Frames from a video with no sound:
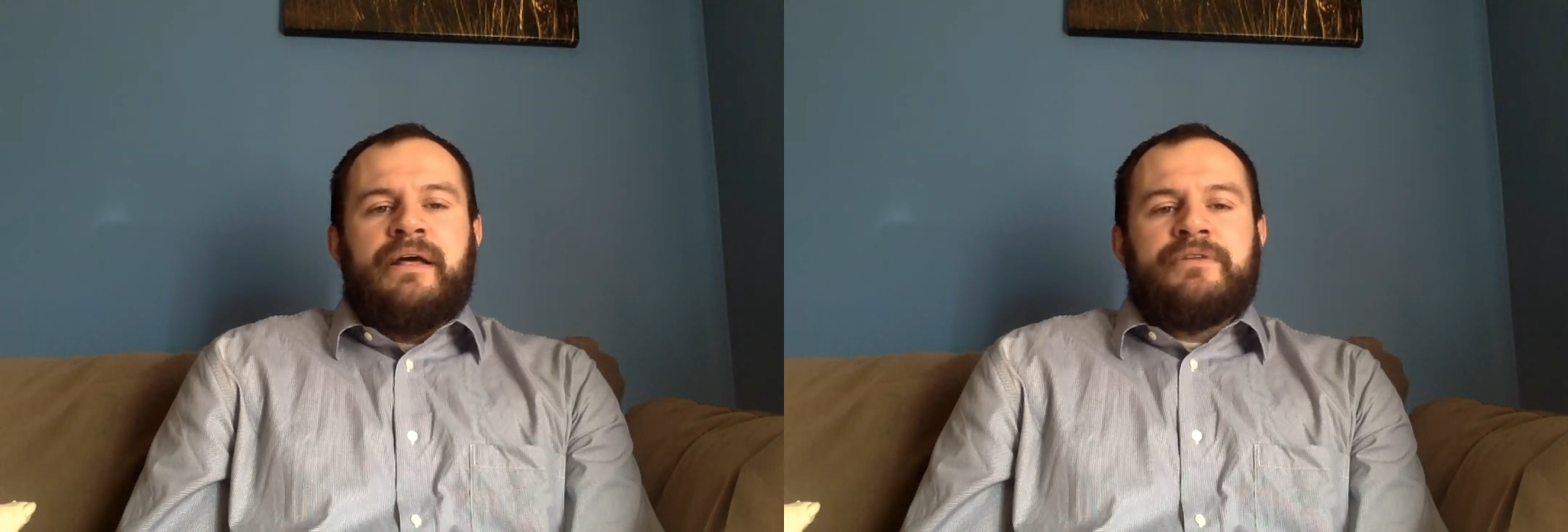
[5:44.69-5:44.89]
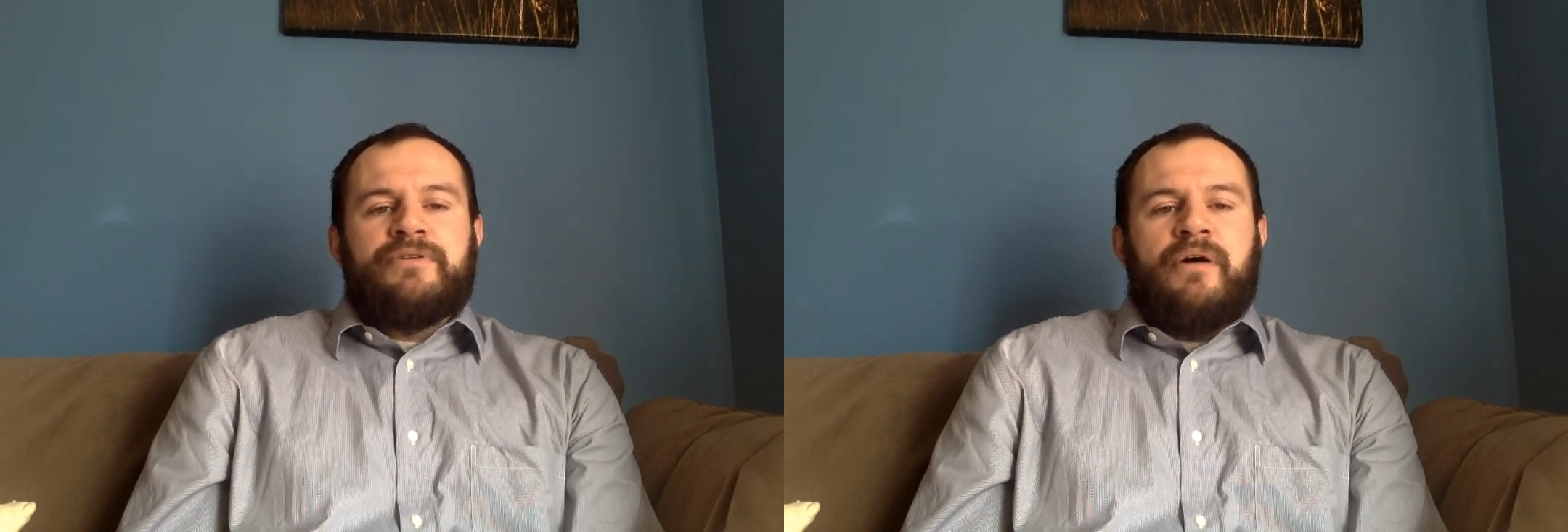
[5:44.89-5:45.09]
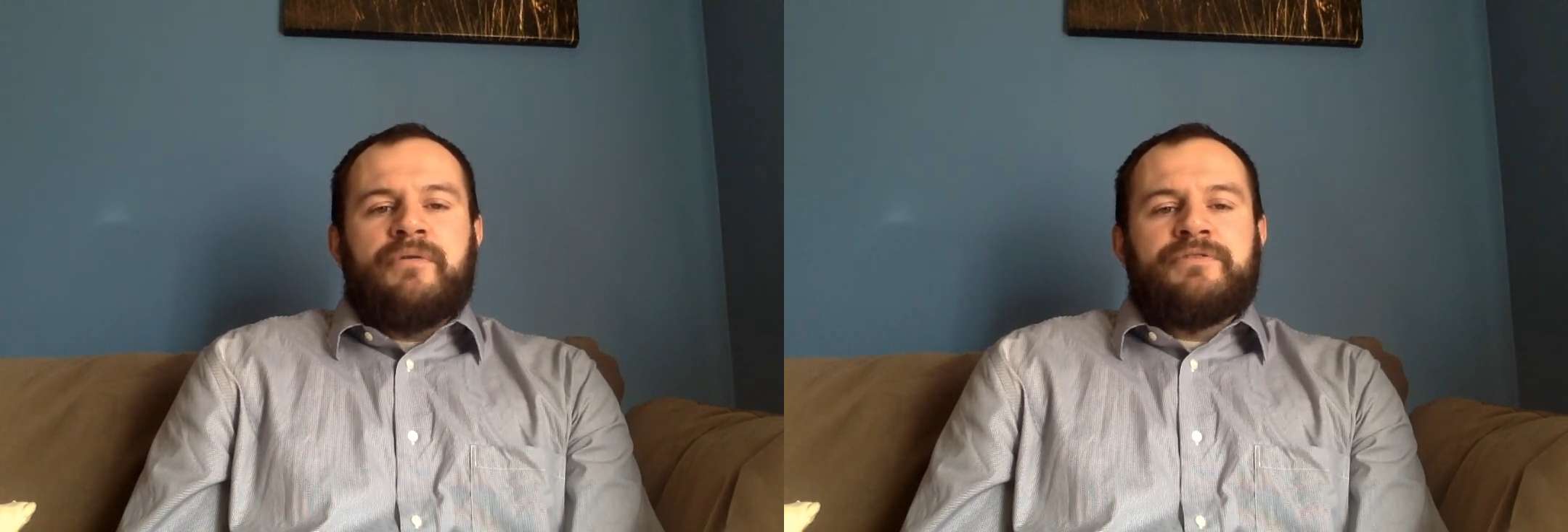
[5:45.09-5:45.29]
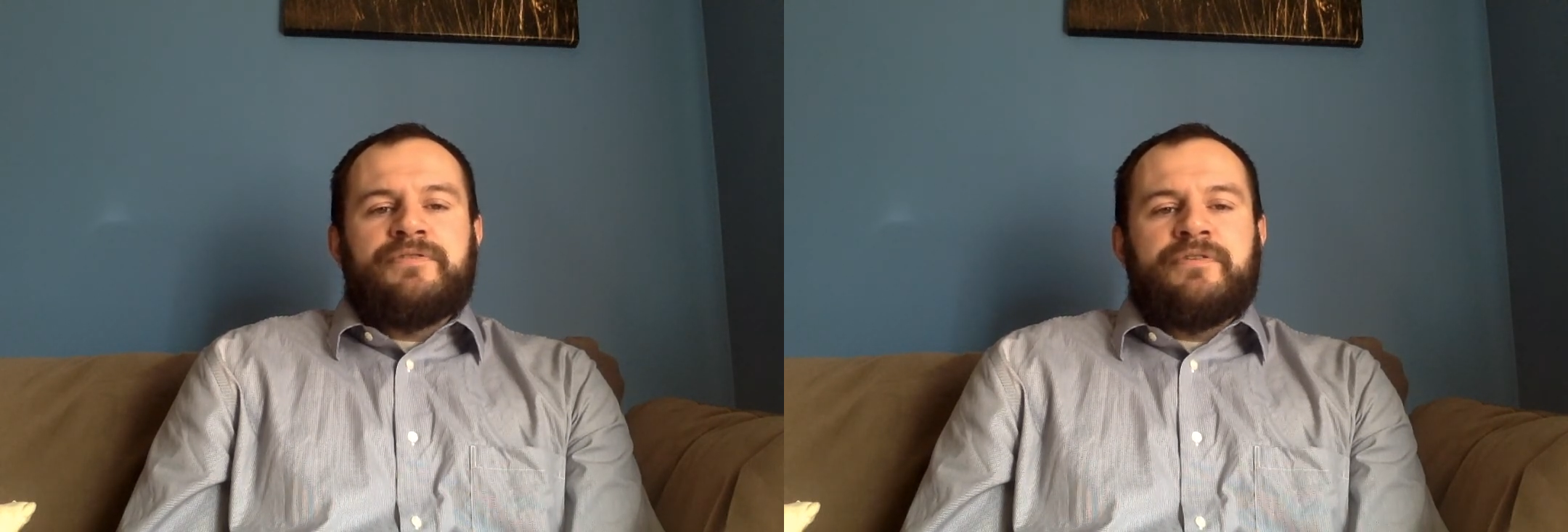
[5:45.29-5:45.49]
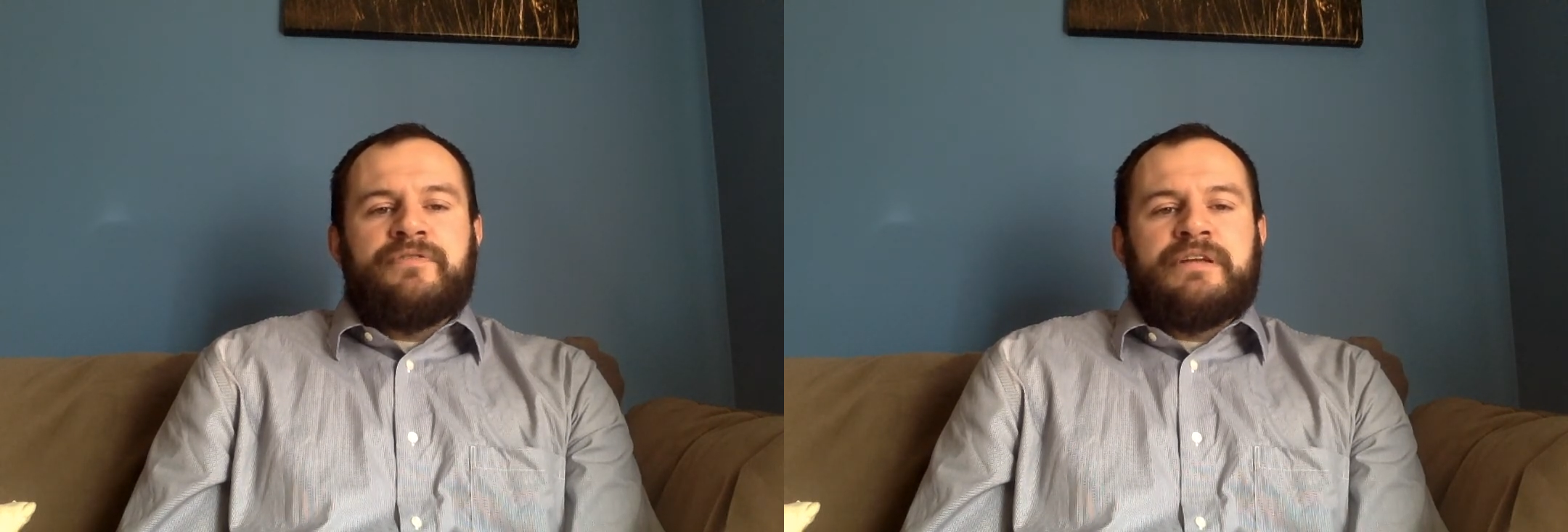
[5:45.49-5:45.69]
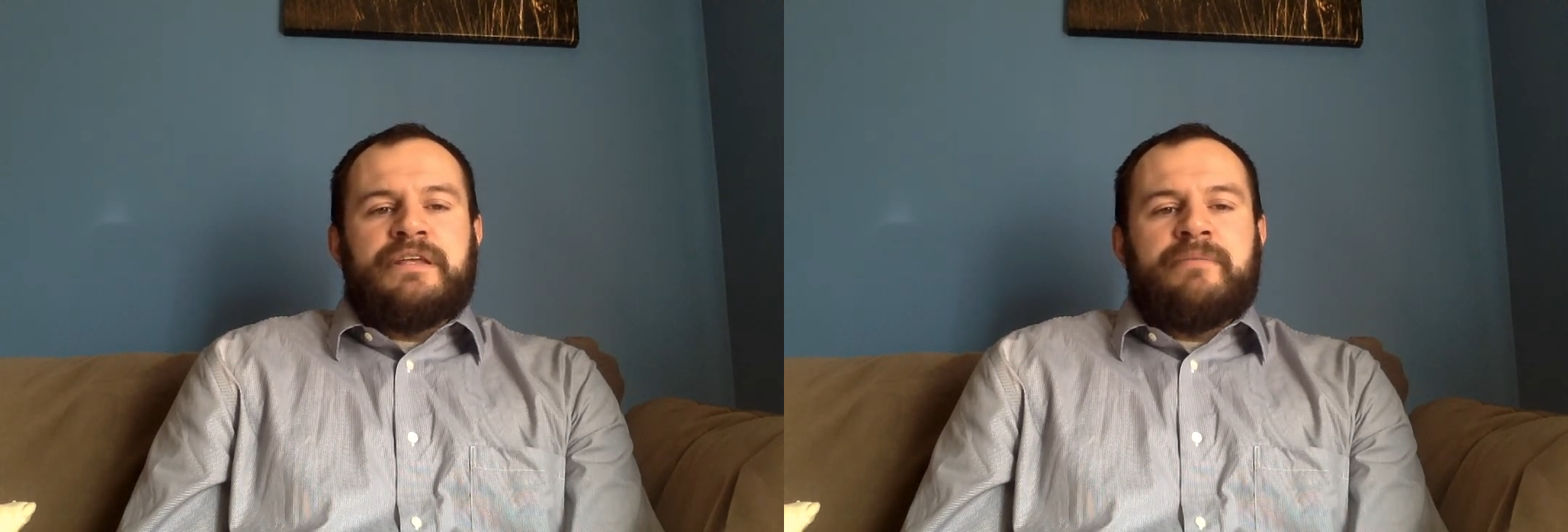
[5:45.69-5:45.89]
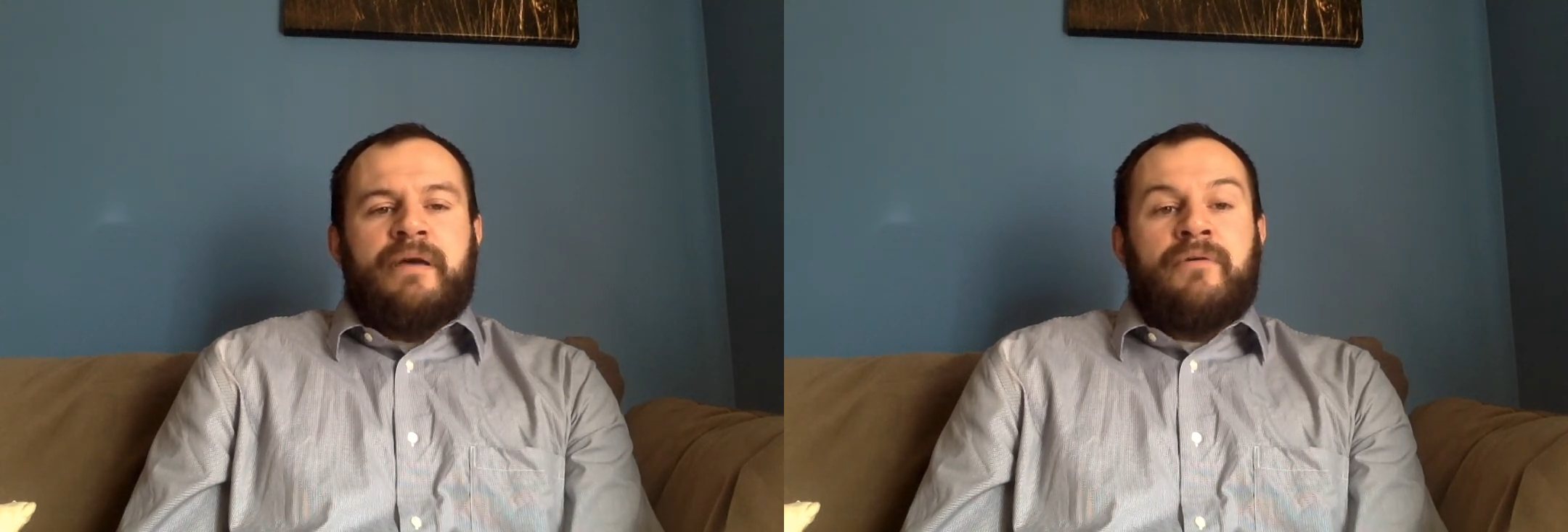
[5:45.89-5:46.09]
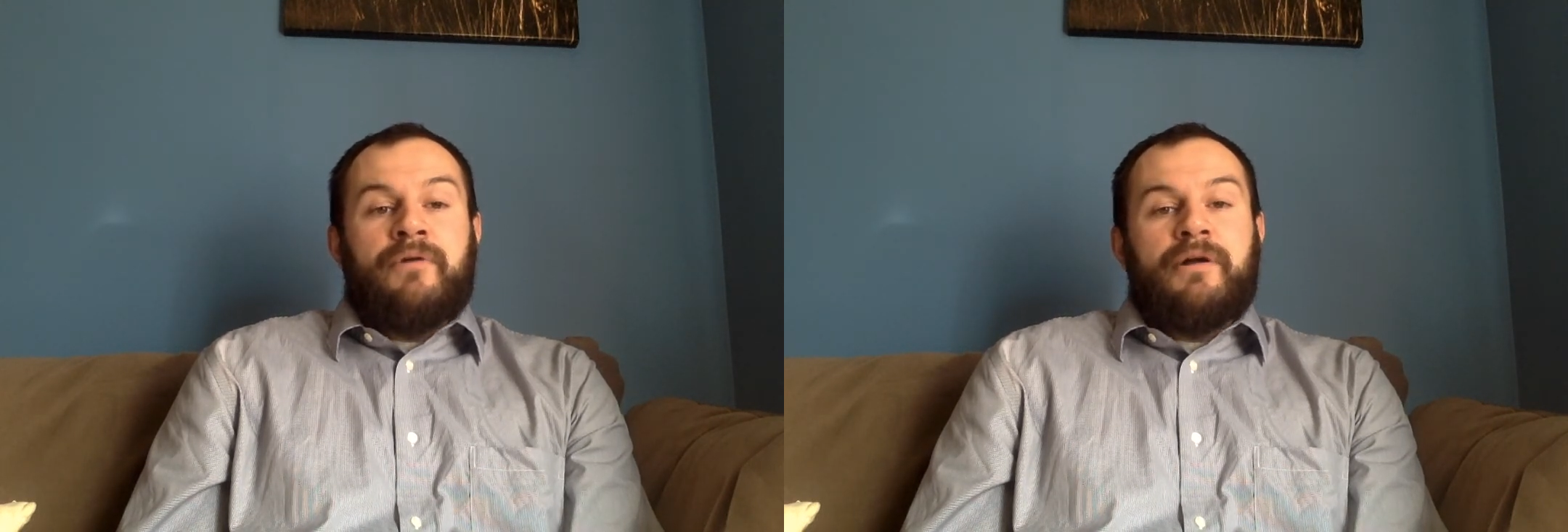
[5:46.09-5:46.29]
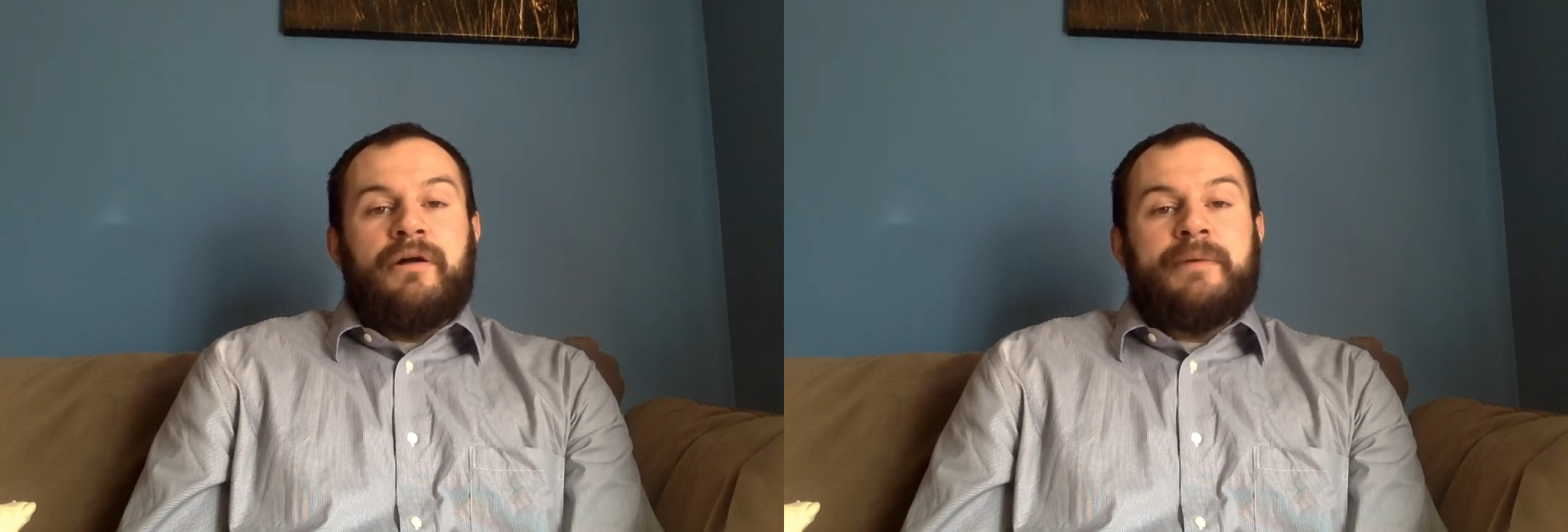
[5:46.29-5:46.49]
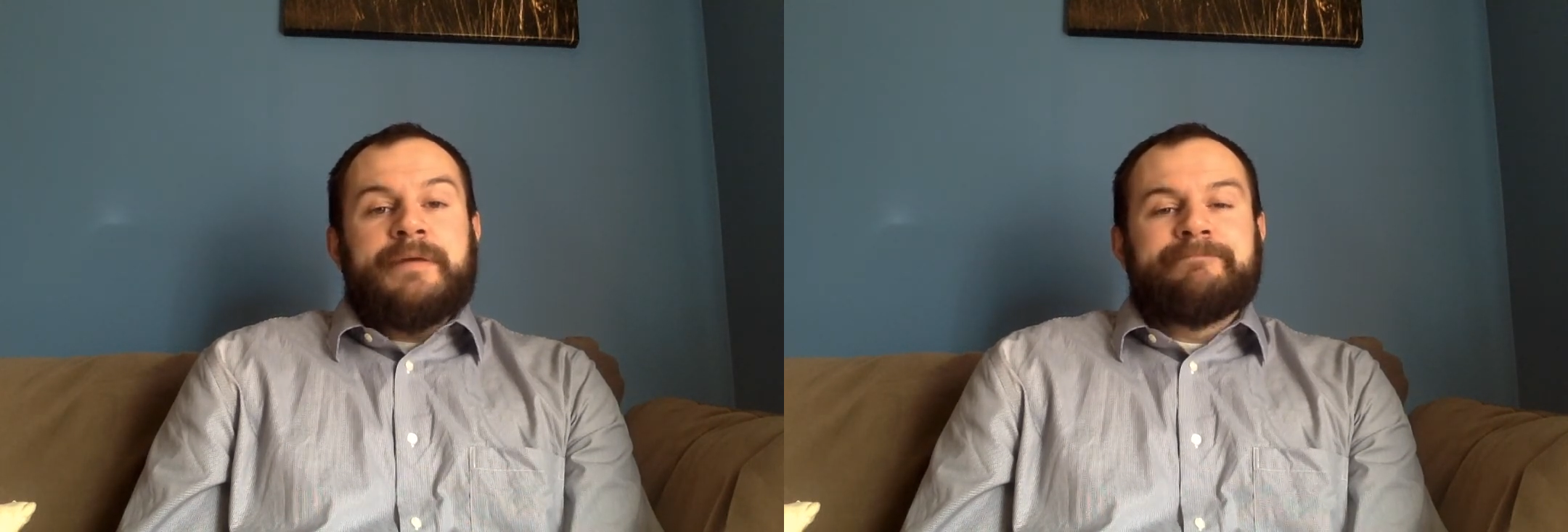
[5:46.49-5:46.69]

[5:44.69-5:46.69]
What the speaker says: so always feel free to email or call me.